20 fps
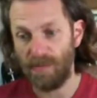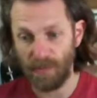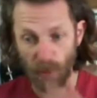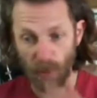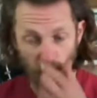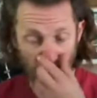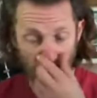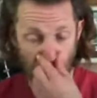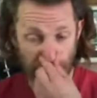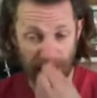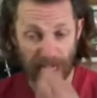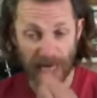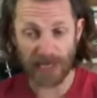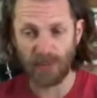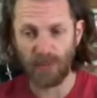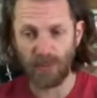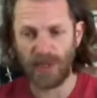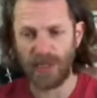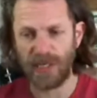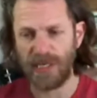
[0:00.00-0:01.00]

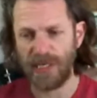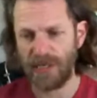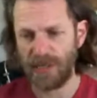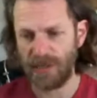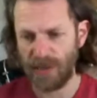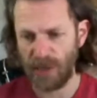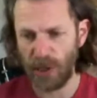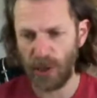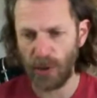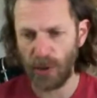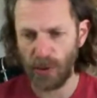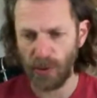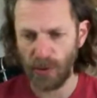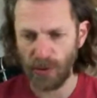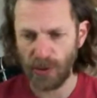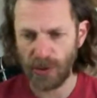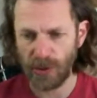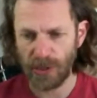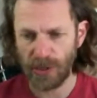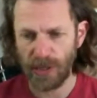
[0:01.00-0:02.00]
organization, which is
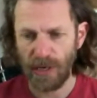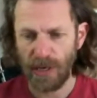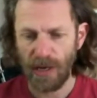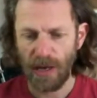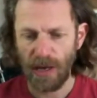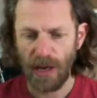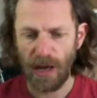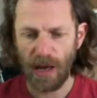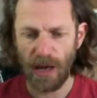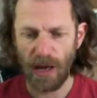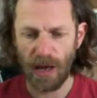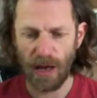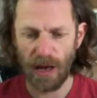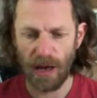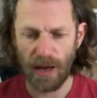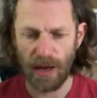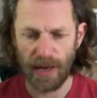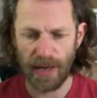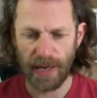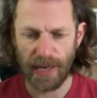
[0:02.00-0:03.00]
huge in
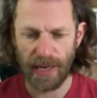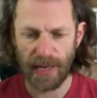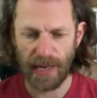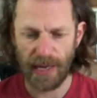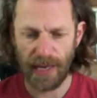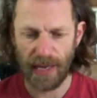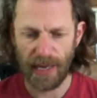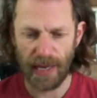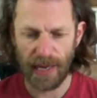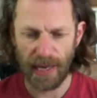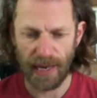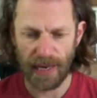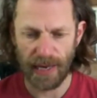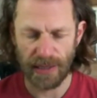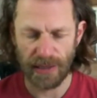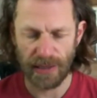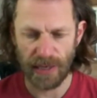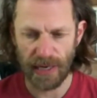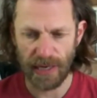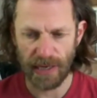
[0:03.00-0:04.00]
a
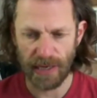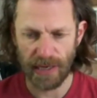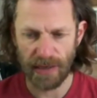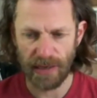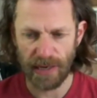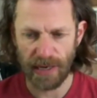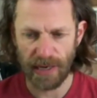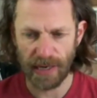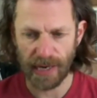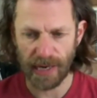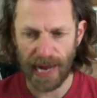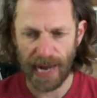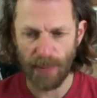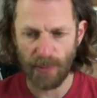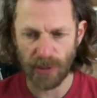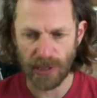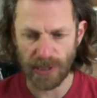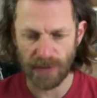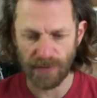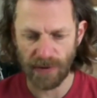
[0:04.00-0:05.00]

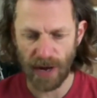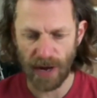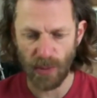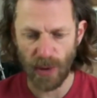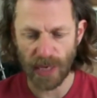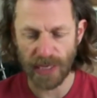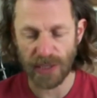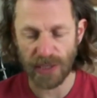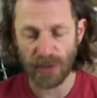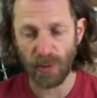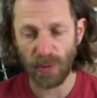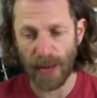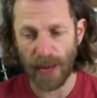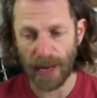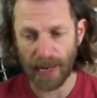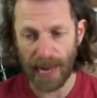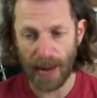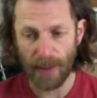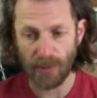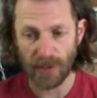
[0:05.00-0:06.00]
collaborative kind of way, because it's all
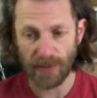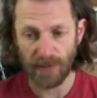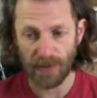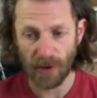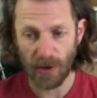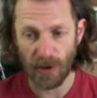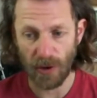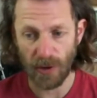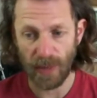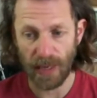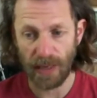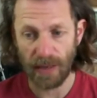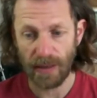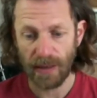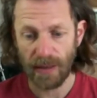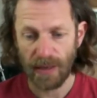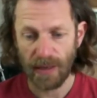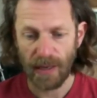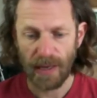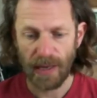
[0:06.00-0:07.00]
about collaborative
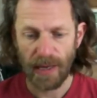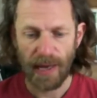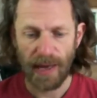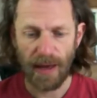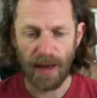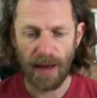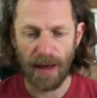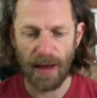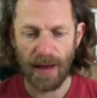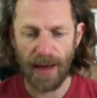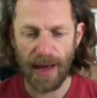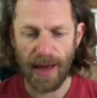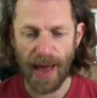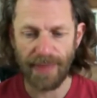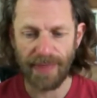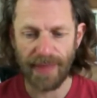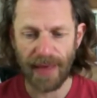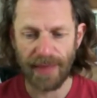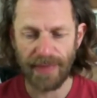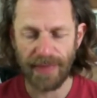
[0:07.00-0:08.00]
economy.
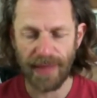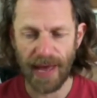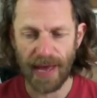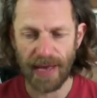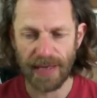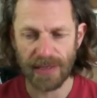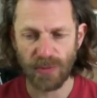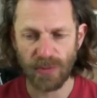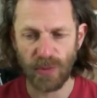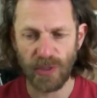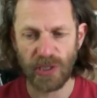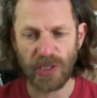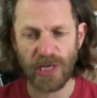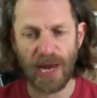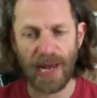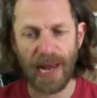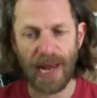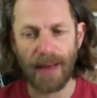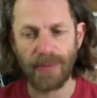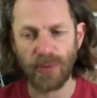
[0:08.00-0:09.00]
And then there's
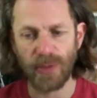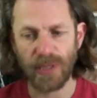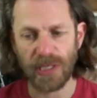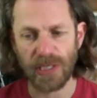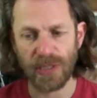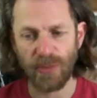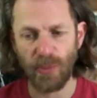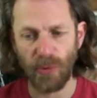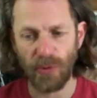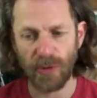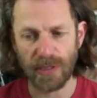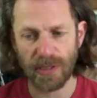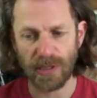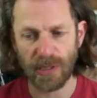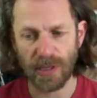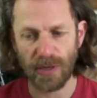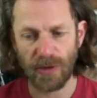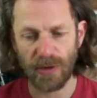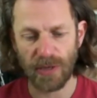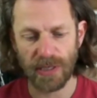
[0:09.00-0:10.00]
WeShare Labs, which is more the
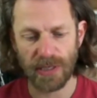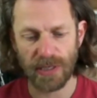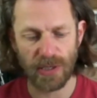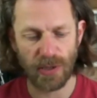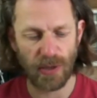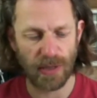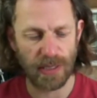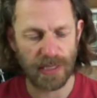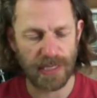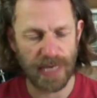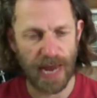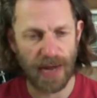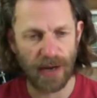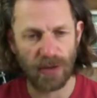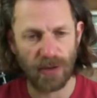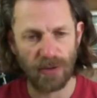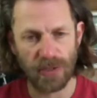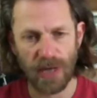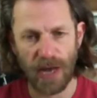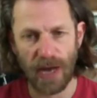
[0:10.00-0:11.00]
kind of doing the
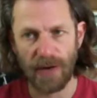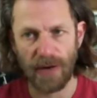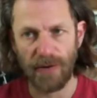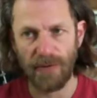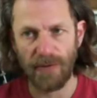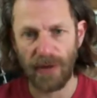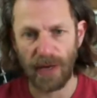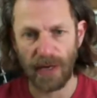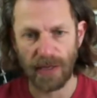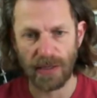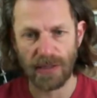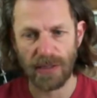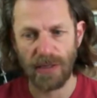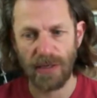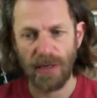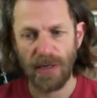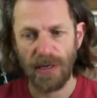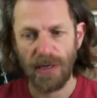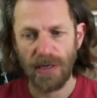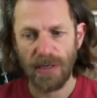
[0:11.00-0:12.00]
technical side of things.
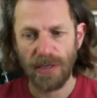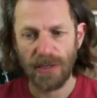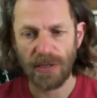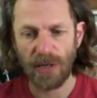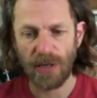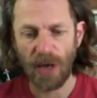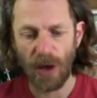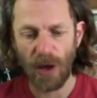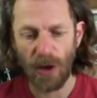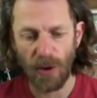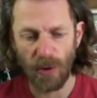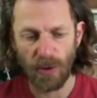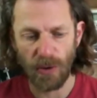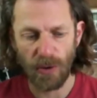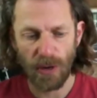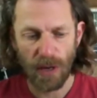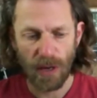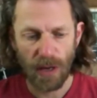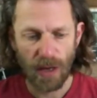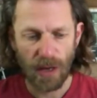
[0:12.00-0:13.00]

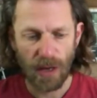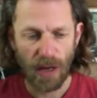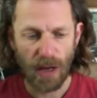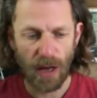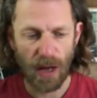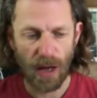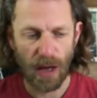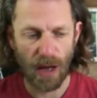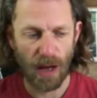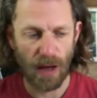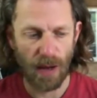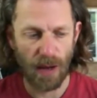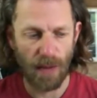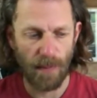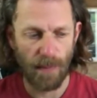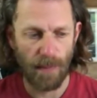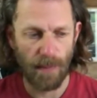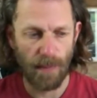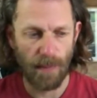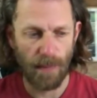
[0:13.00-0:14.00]
So,
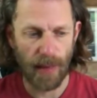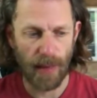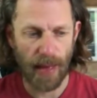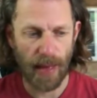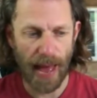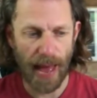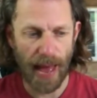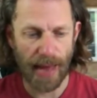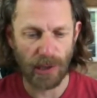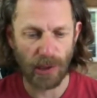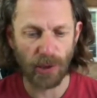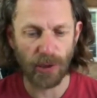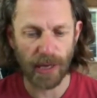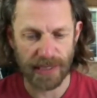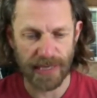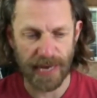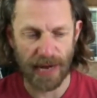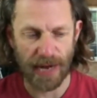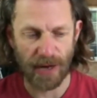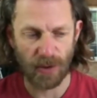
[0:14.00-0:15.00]
and
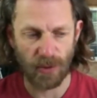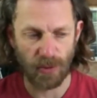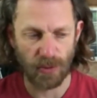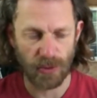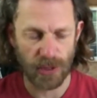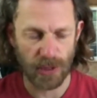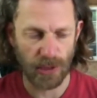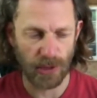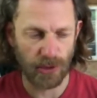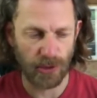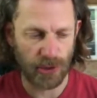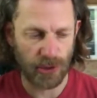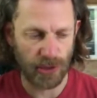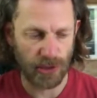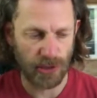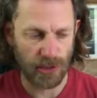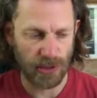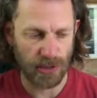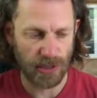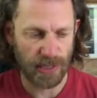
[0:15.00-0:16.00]
looking at technical
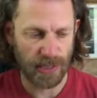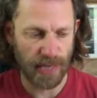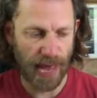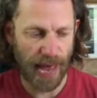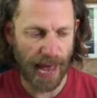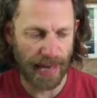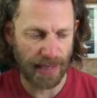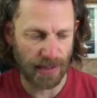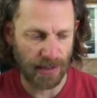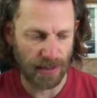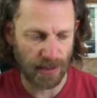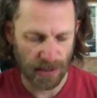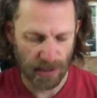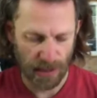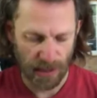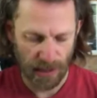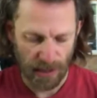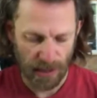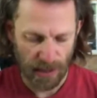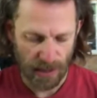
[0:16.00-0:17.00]
solutions, and
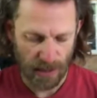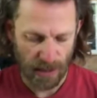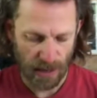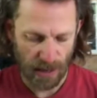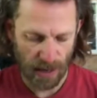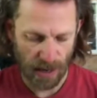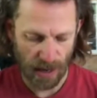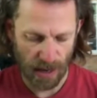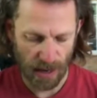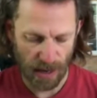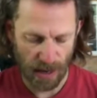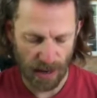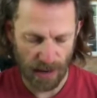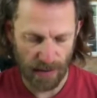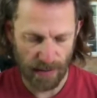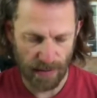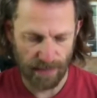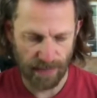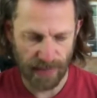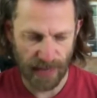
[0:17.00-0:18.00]

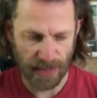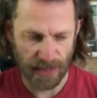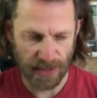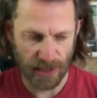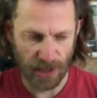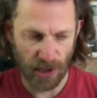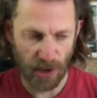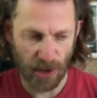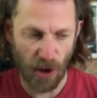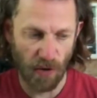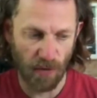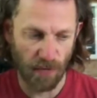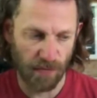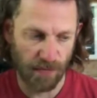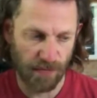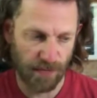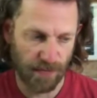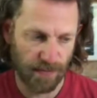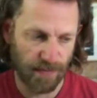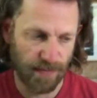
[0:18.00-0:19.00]
there's a lot
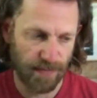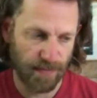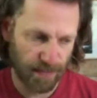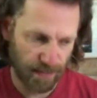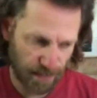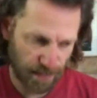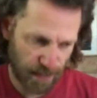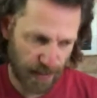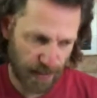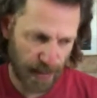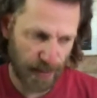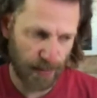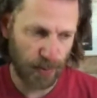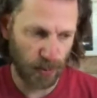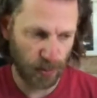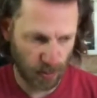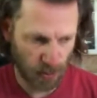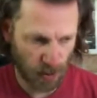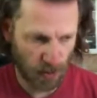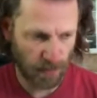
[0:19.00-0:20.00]
of
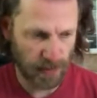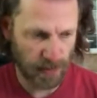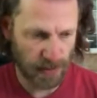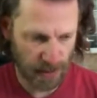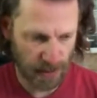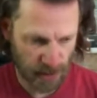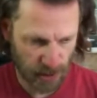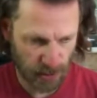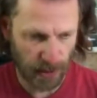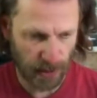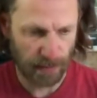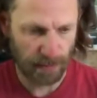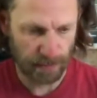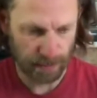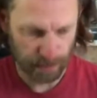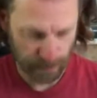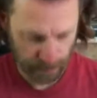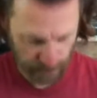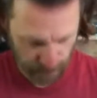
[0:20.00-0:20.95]
people obviously doing,